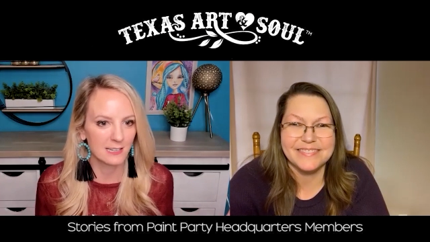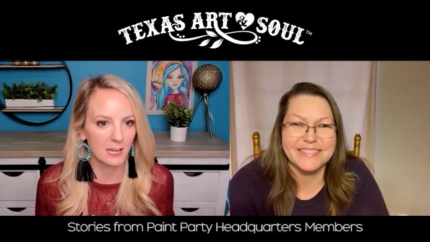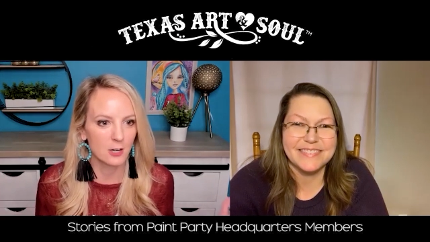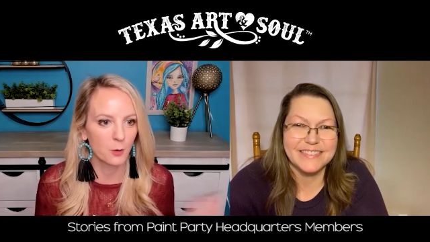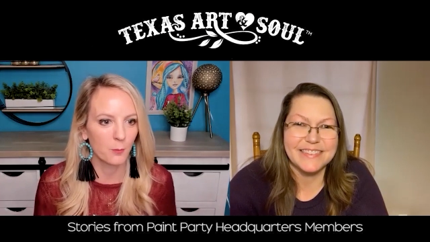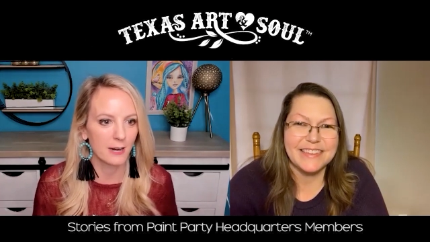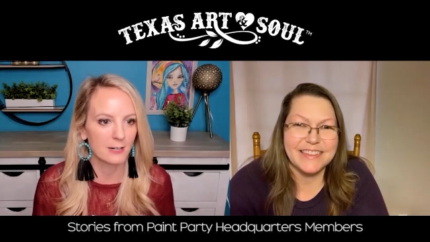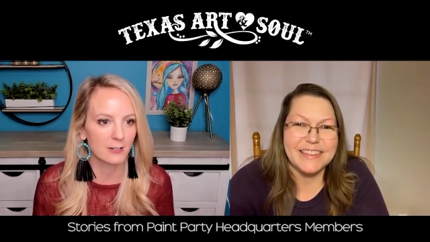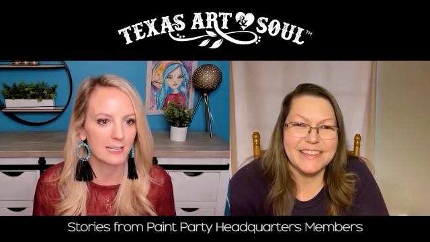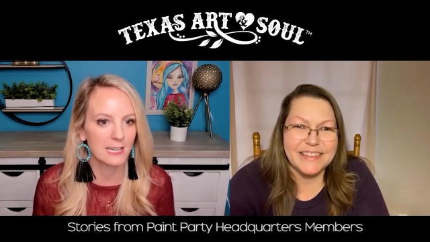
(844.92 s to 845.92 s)
Speaker 1: a, a
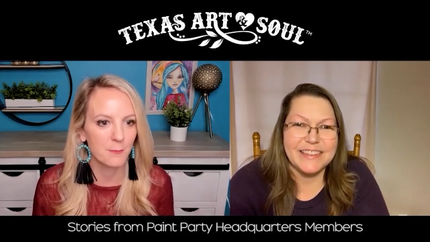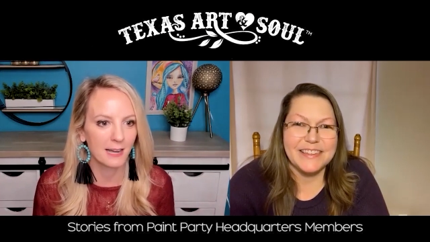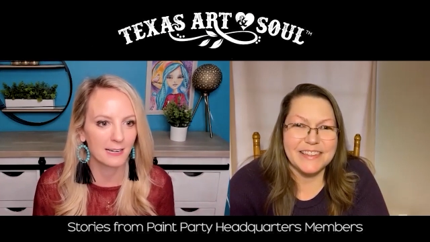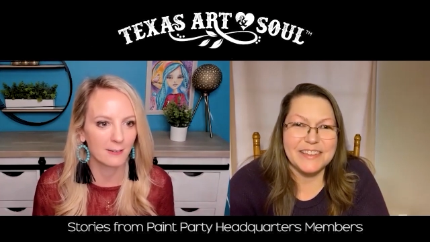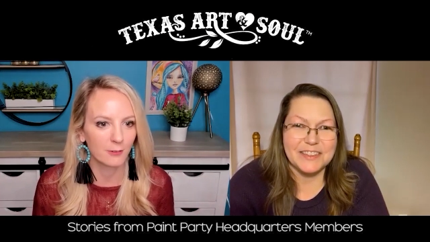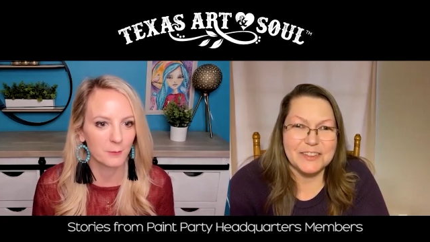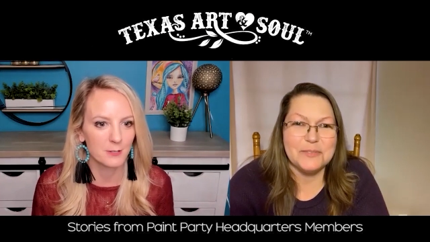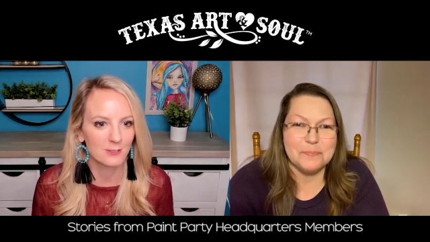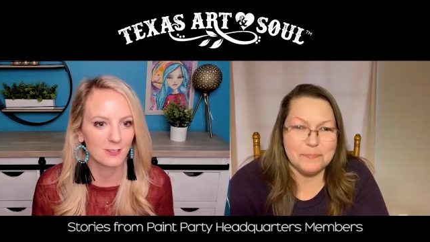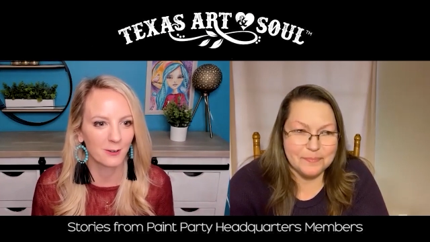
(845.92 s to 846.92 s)
no-brainer to keep buying it from
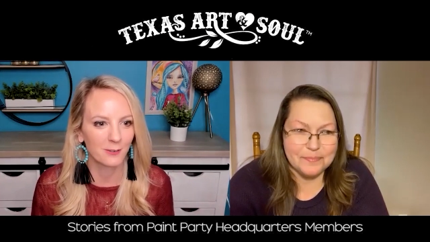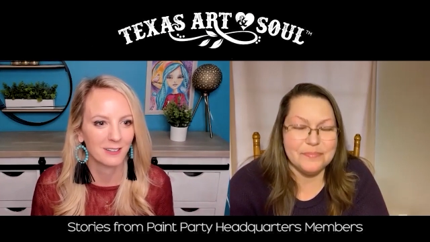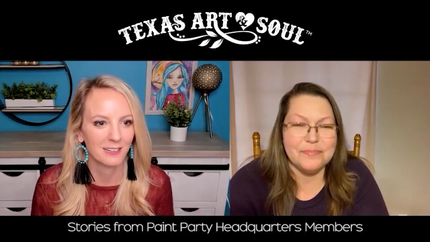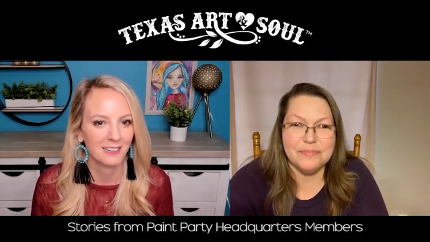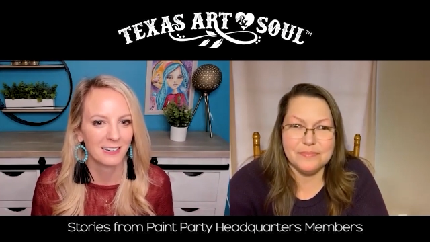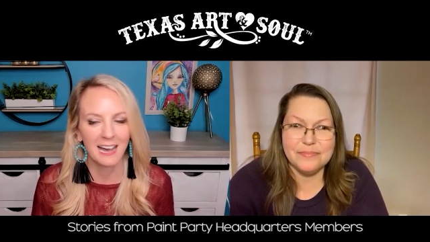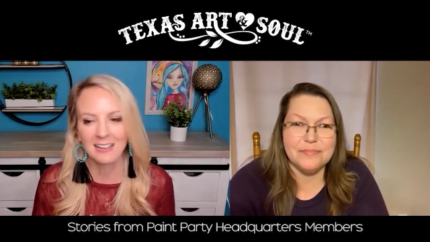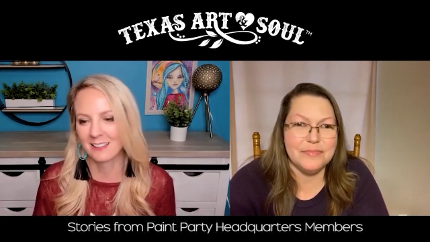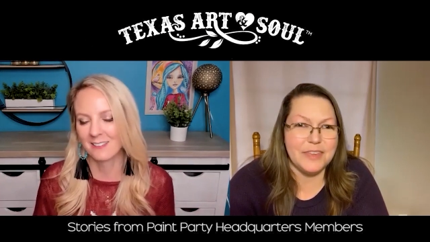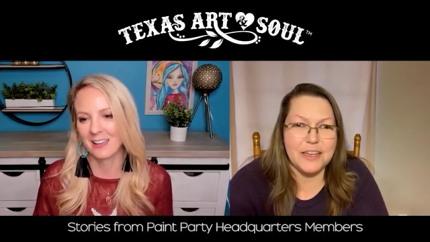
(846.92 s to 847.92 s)
you. So
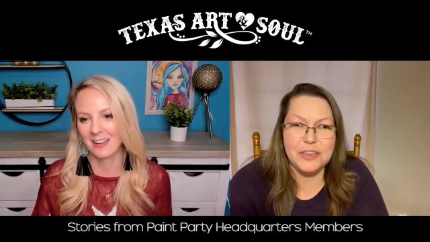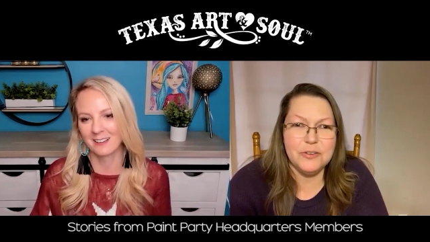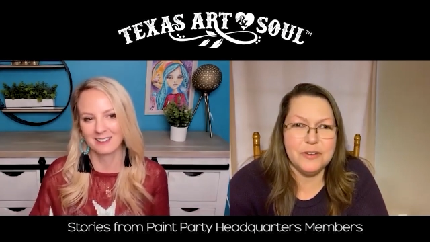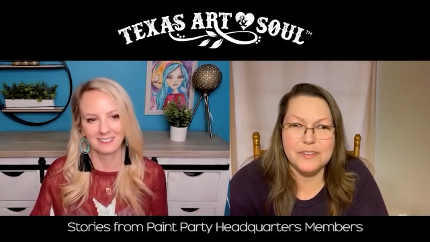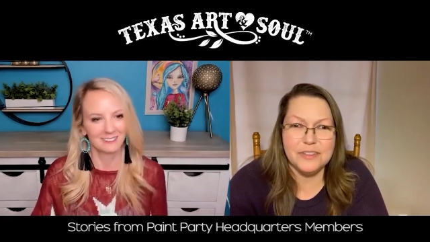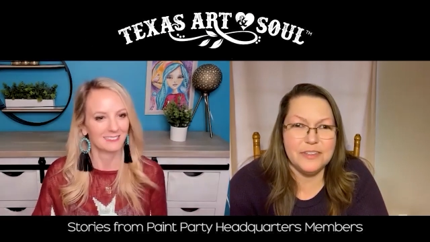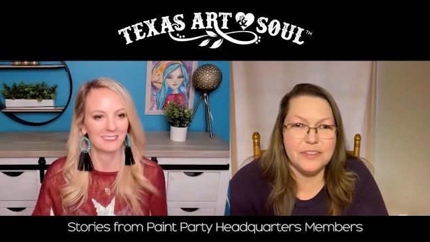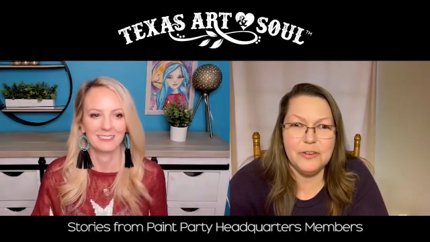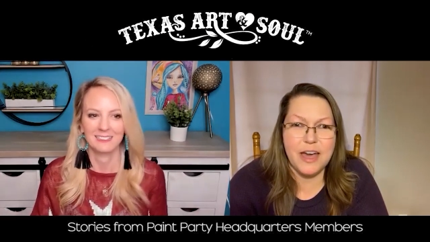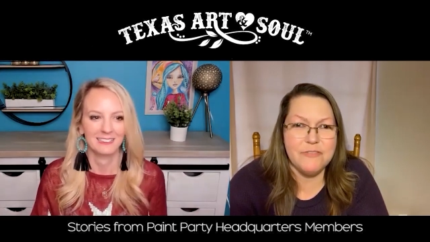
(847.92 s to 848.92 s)
Speaker 2: I love yeah, that. You,
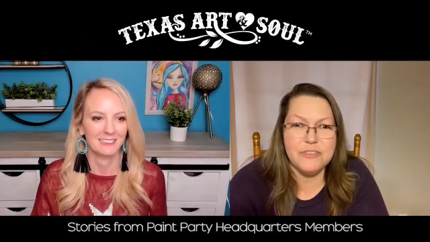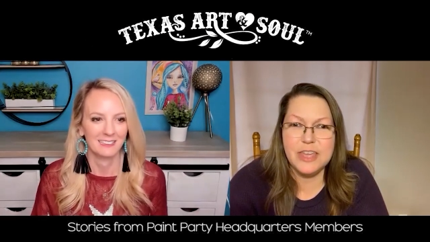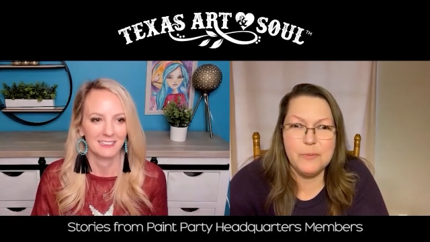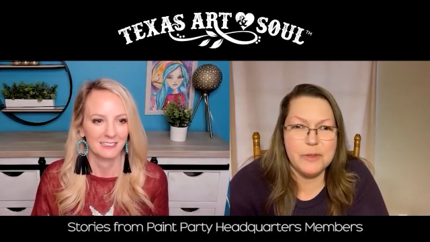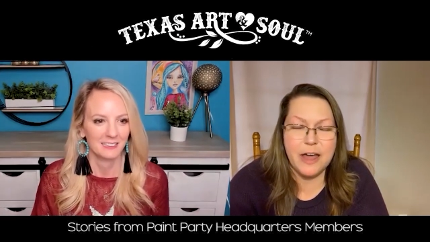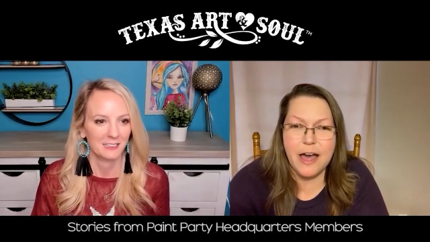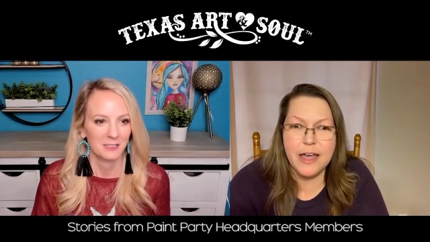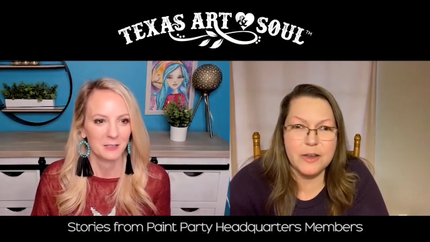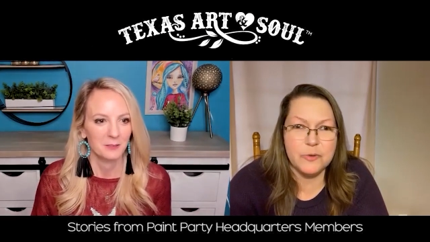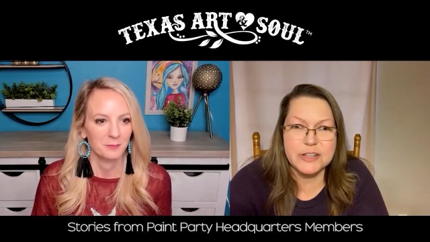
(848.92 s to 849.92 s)
you have to keep an
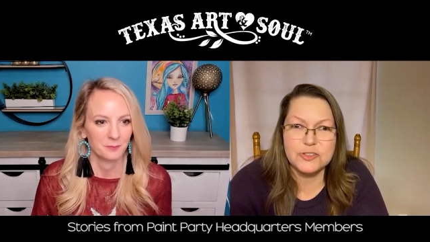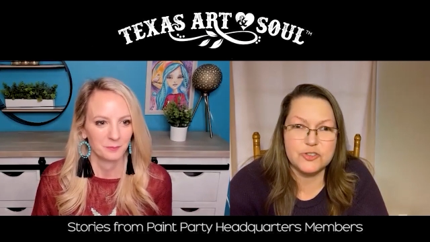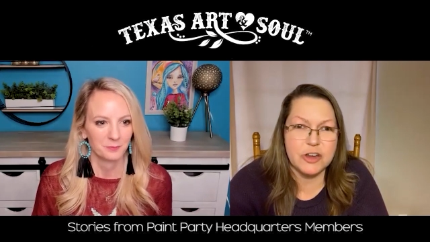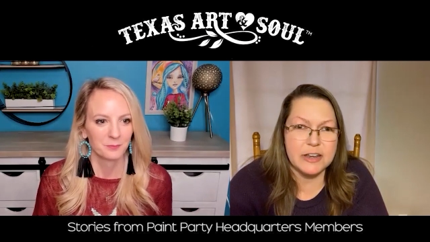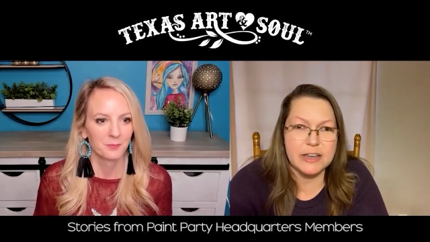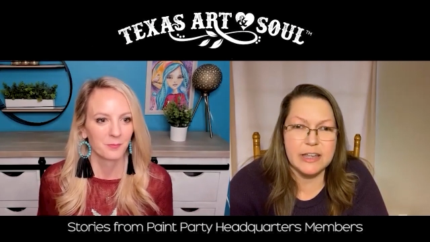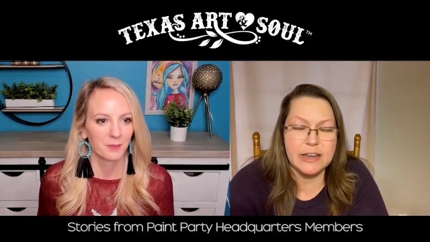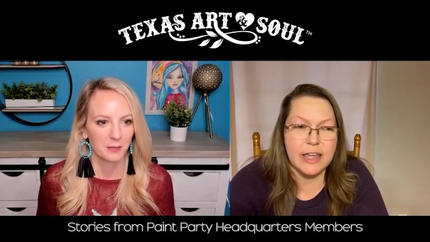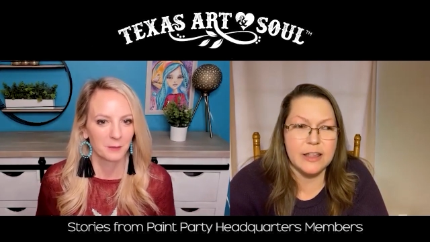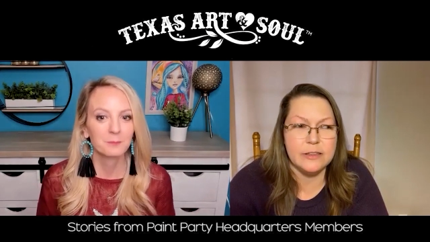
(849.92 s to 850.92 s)
eye on what's trending.
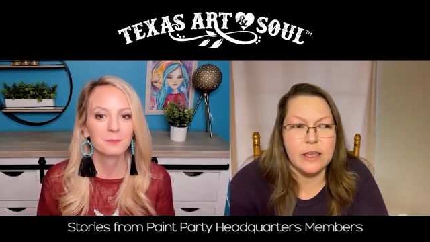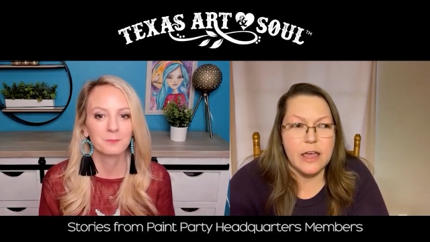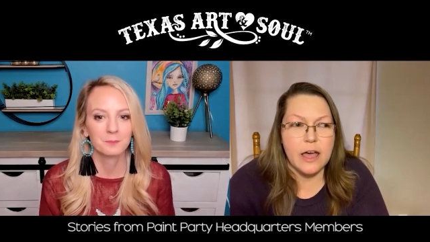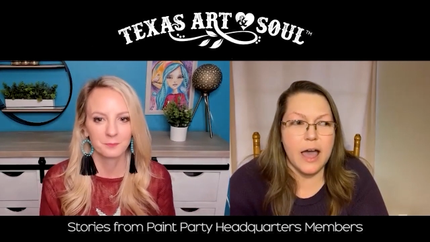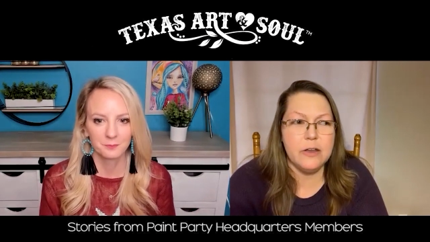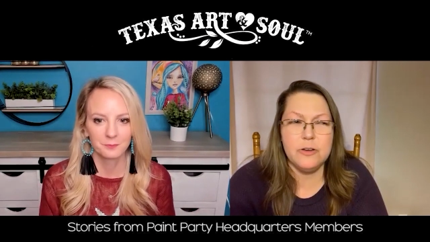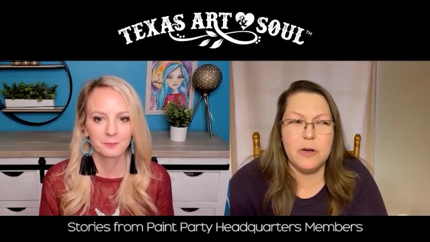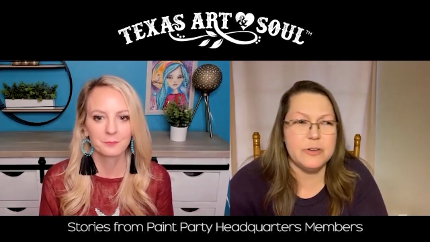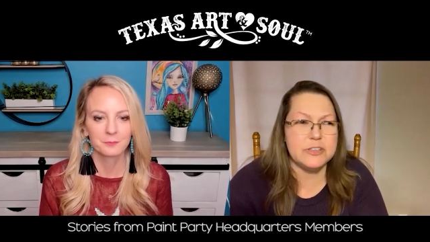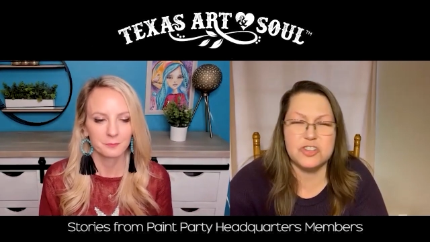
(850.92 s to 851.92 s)
And mm-hmm. I don't
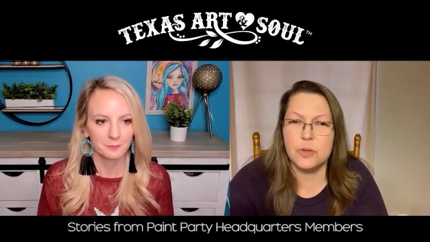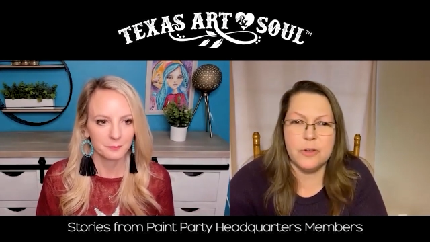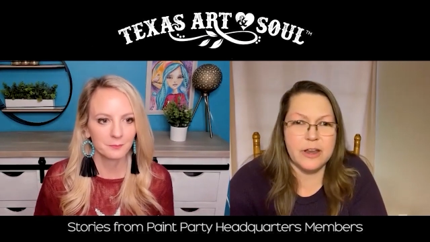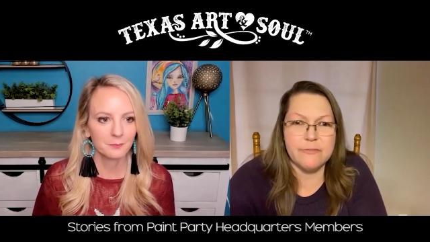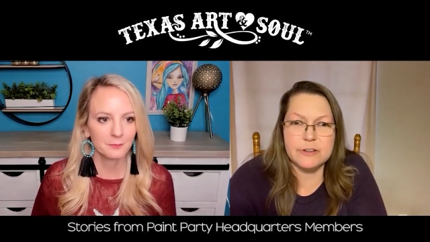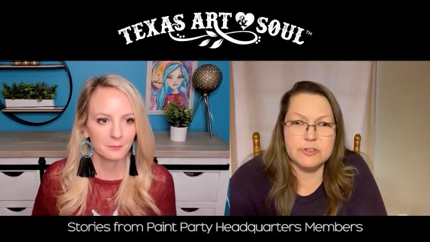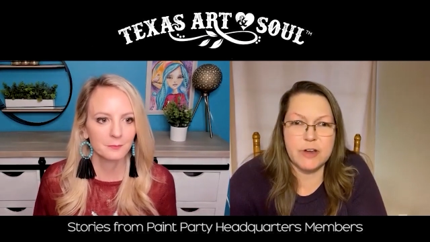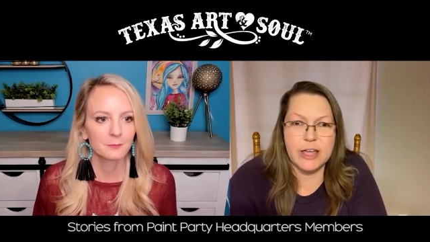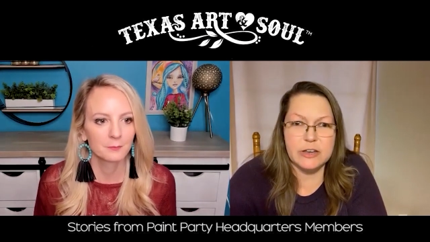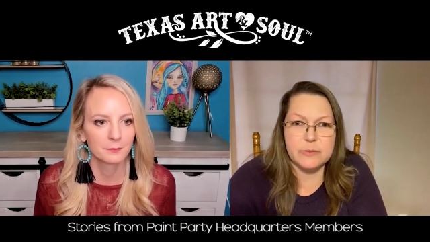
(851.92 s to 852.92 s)
always jump on every
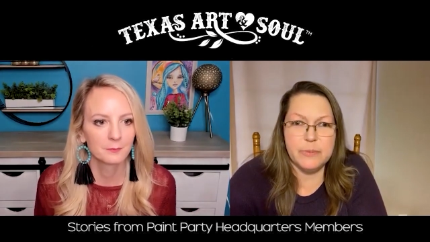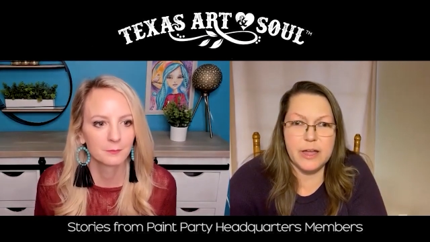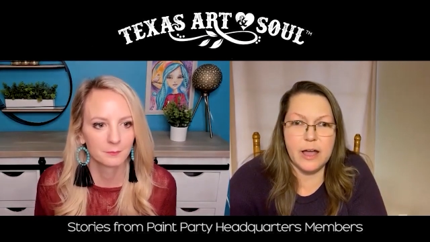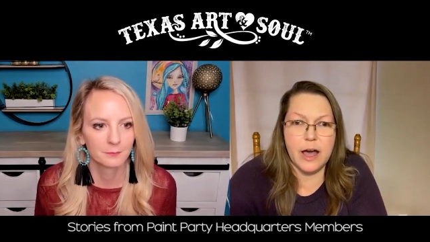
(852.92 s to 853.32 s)
trend, but